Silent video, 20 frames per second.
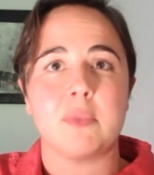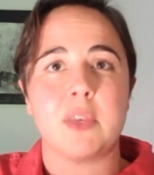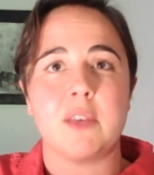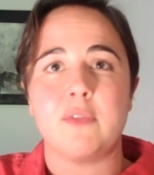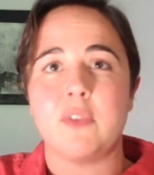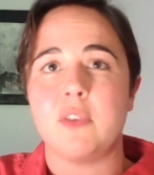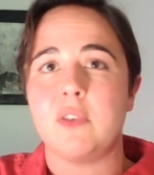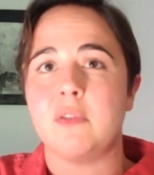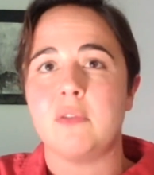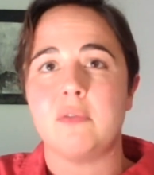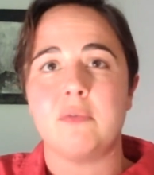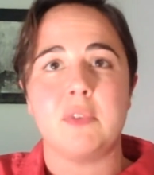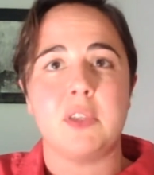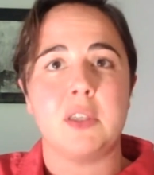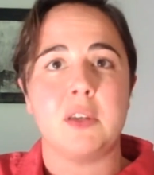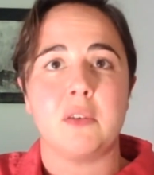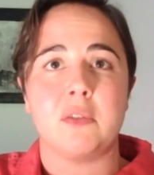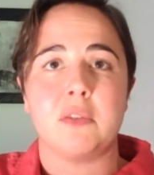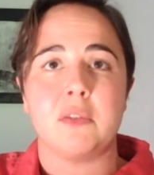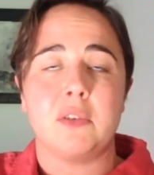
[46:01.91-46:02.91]
give you
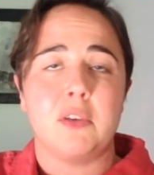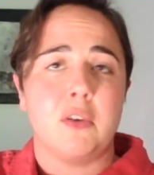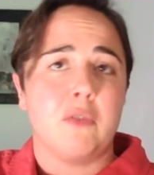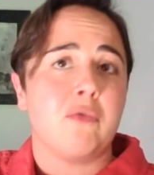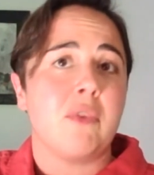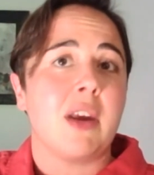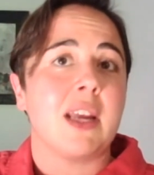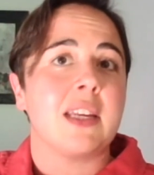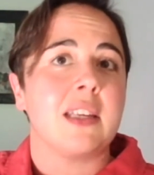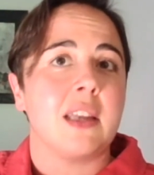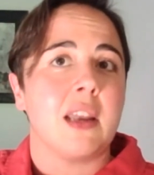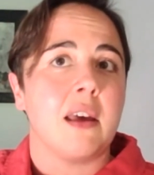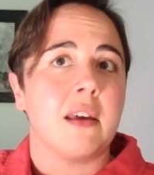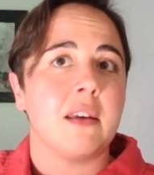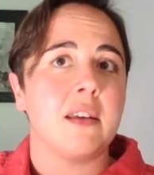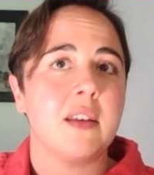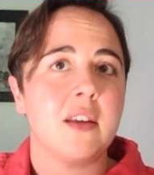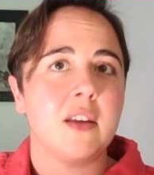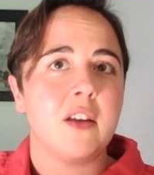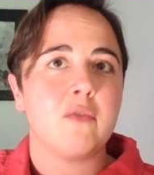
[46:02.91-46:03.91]

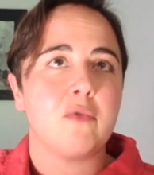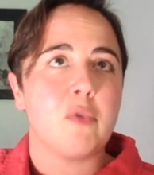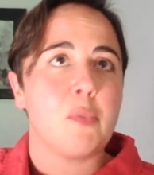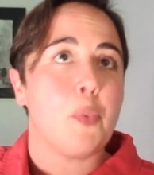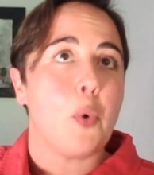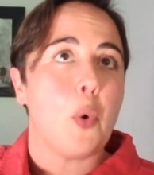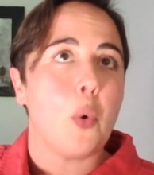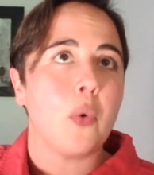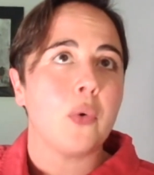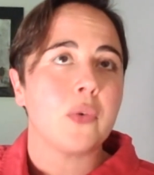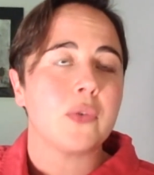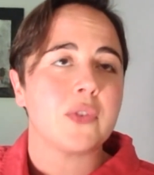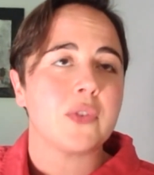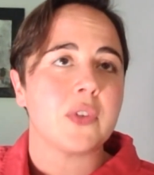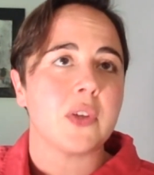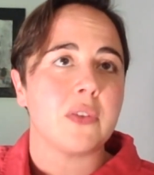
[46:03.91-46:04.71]
regular reports